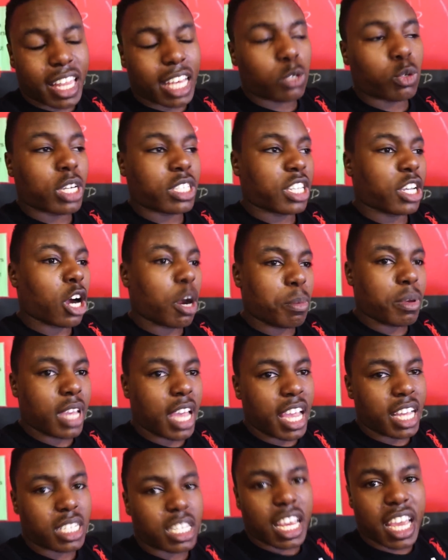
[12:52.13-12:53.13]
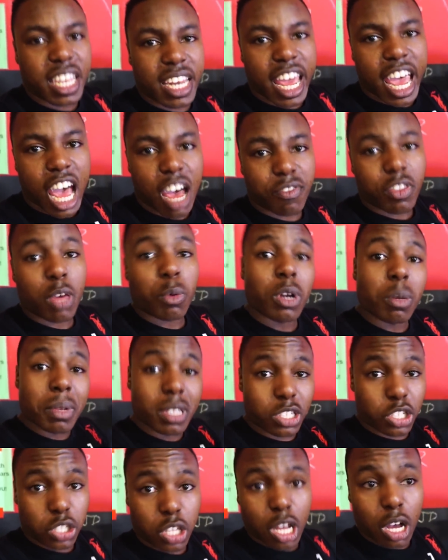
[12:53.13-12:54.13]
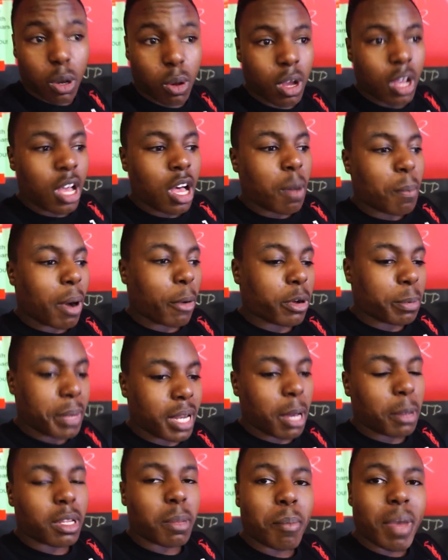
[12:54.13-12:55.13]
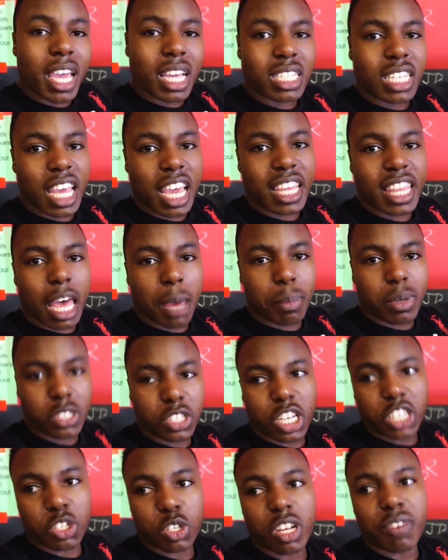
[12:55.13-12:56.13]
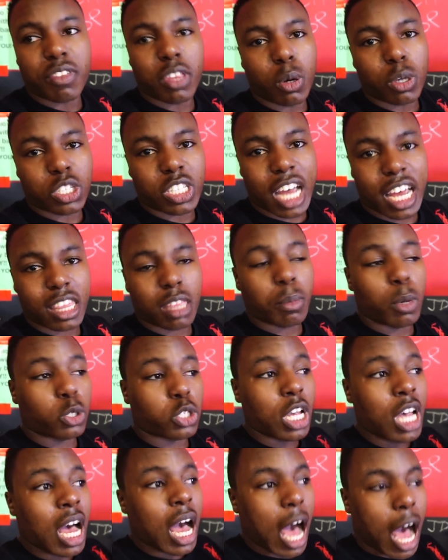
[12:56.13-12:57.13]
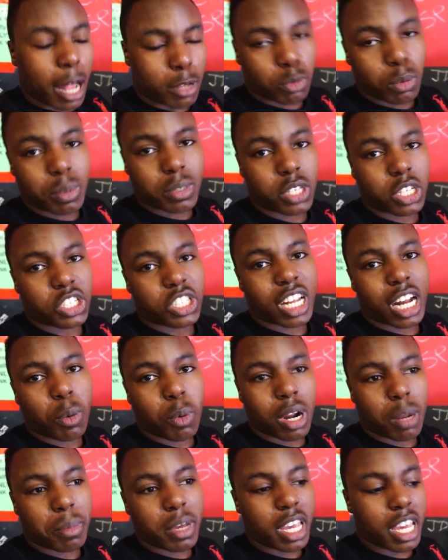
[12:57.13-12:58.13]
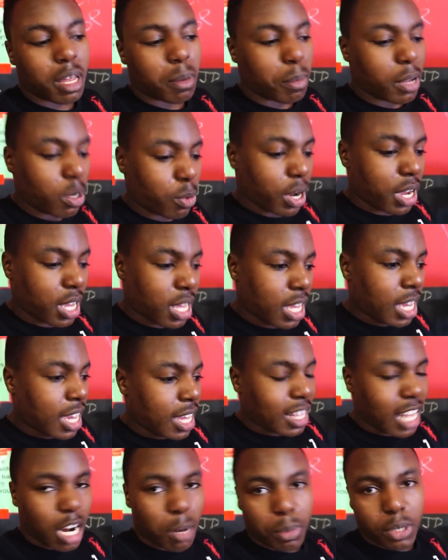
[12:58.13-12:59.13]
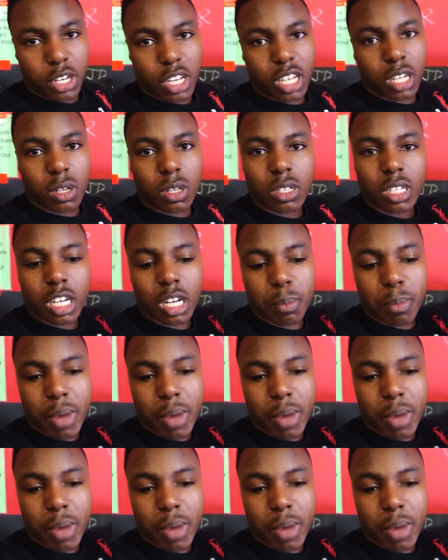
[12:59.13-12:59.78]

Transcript: That's why I say RP eight to eight and a half. They would have been slow, but I would have been able to maintain that position, even though it's not the most optimal position that I want to be in. But anyway, not a big deal. I'm gonna